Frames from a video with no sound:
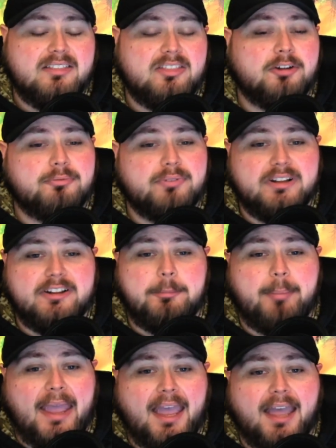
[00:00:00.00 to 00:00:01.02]
They're really
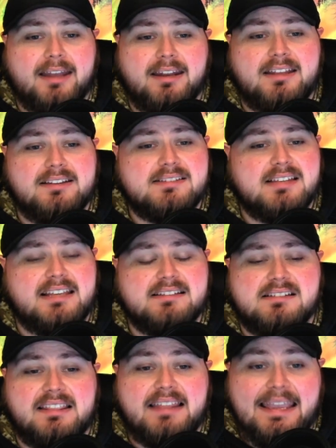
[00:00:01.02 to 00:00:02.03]
bad. It's
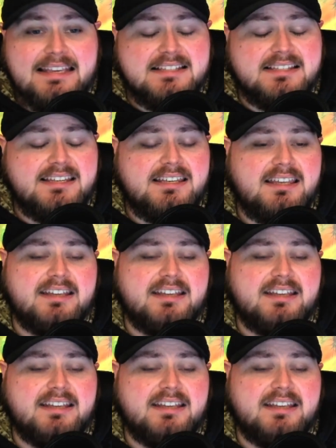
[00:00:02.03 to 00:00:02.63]
lazy.